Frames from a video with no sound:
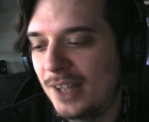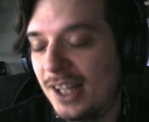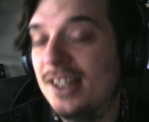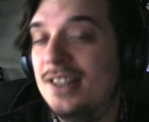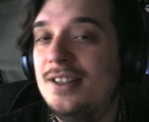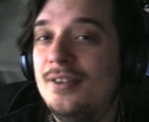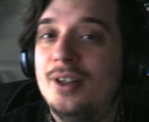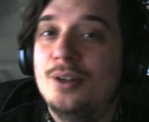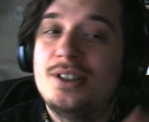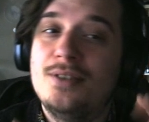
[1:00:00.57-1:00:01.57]
then it
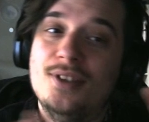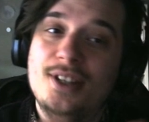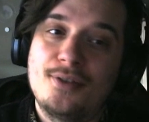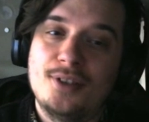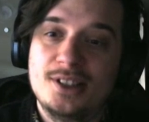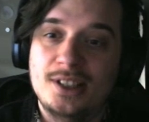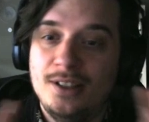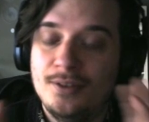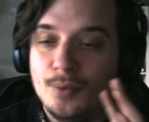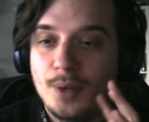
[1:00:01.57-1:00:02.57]
looked even different.
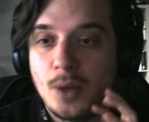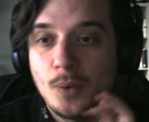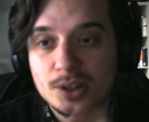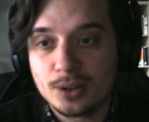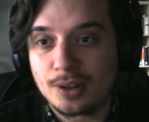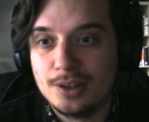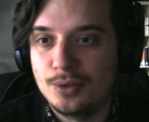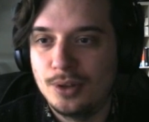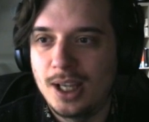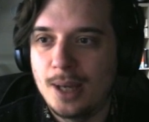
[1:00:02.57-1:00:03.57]
Even when I was looking through the
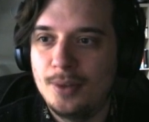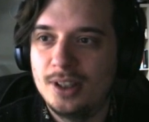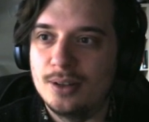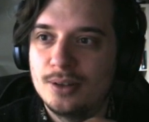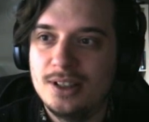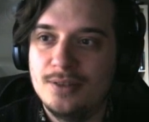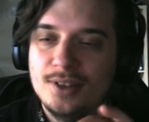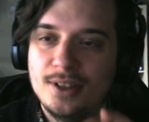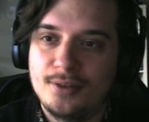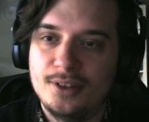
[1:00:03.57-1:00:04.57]
camera, it looked even
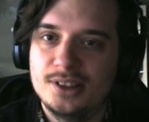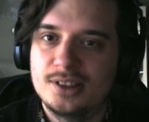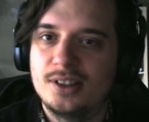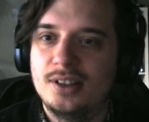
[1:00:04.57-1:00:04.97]
different